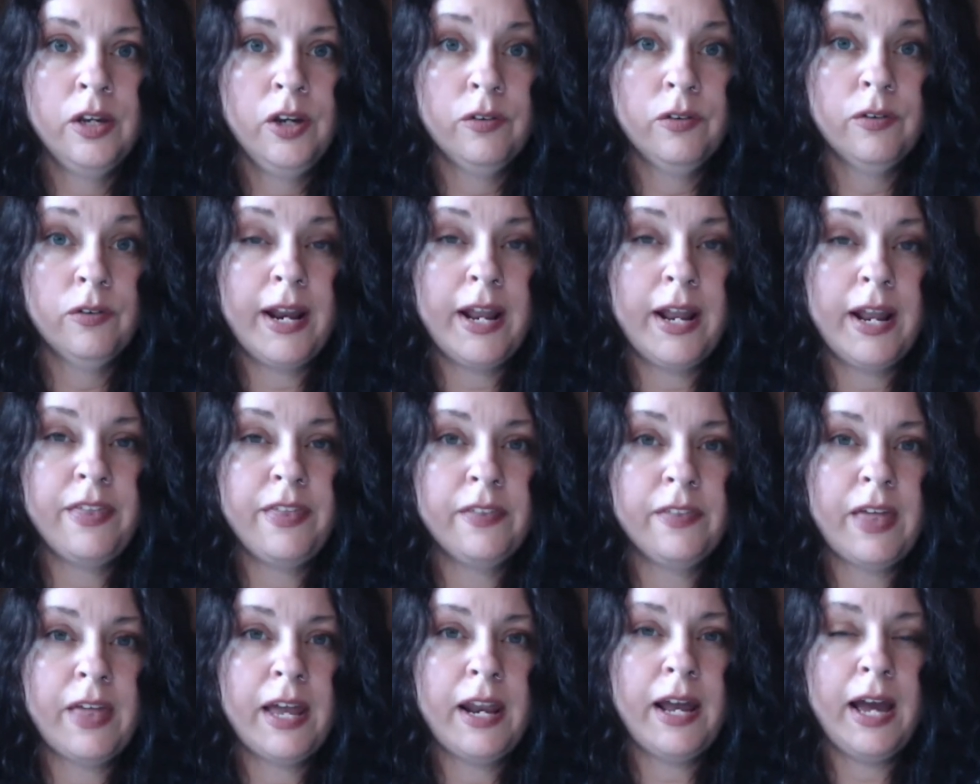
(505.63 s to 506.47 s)
right. I
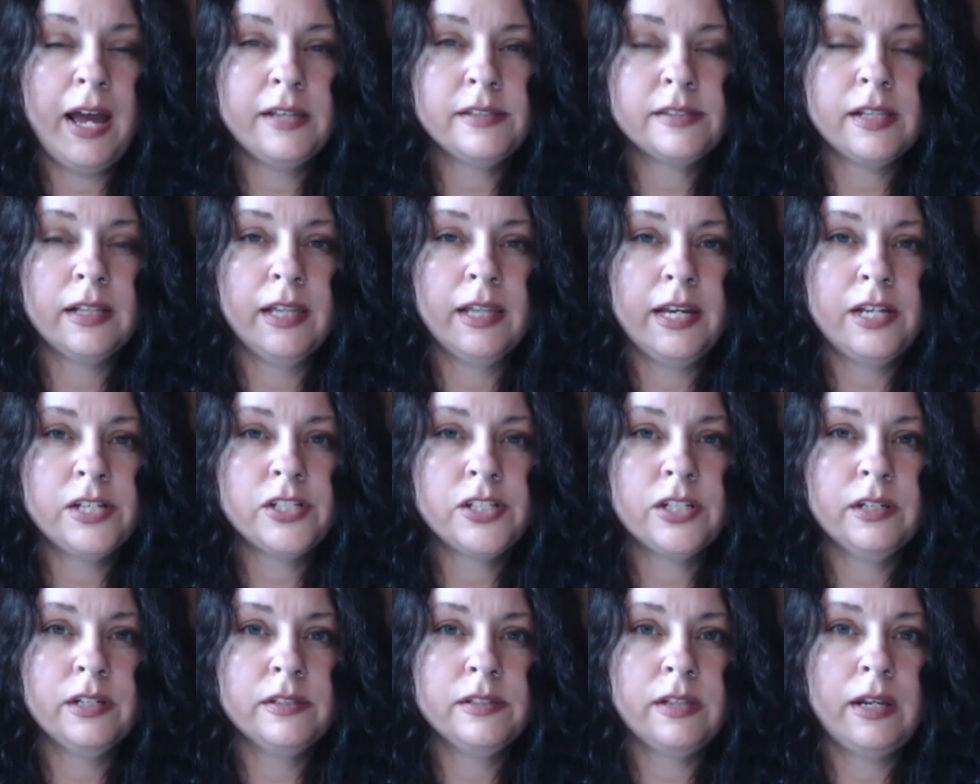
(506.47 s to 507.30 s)
think that
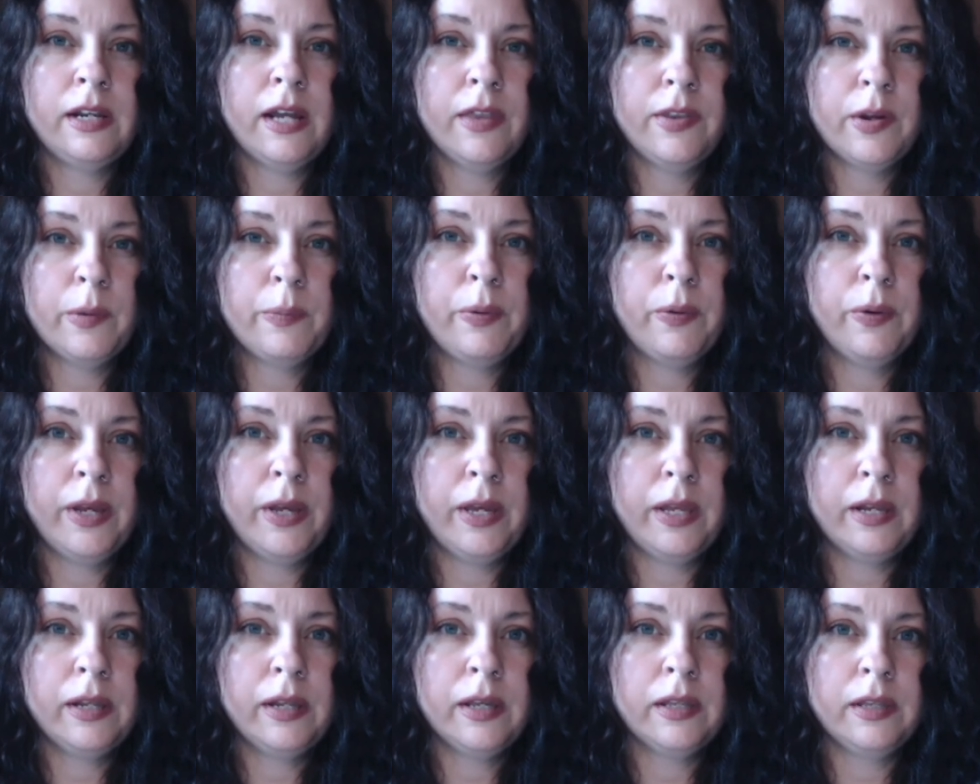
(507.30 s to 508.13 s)
isolation is another
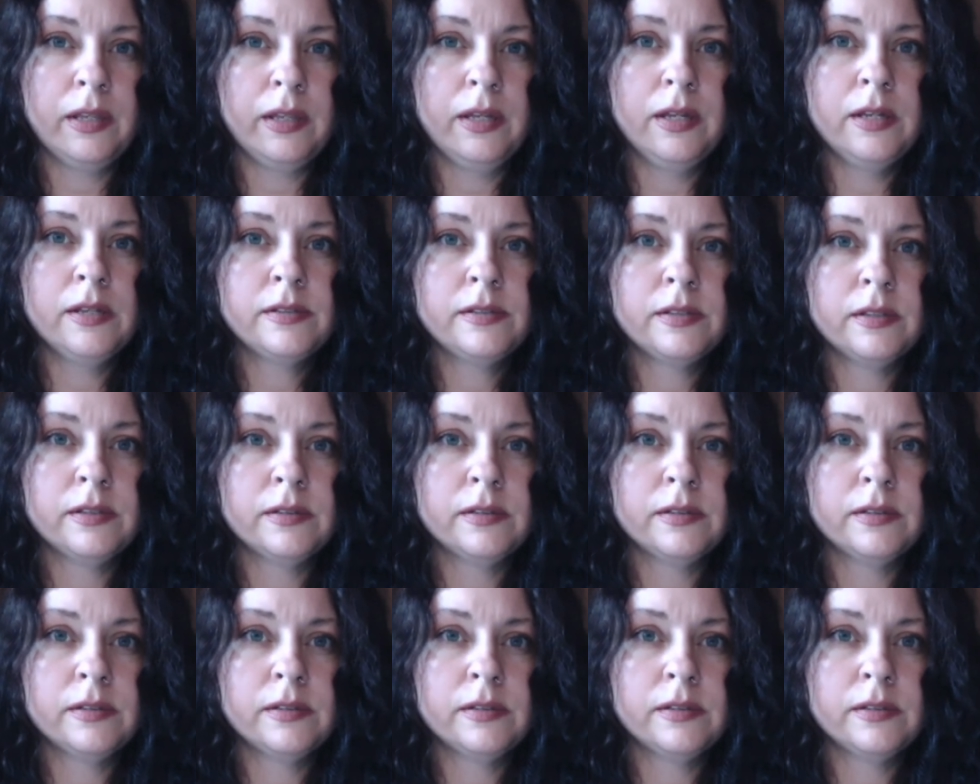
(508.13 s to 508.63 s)
point in this,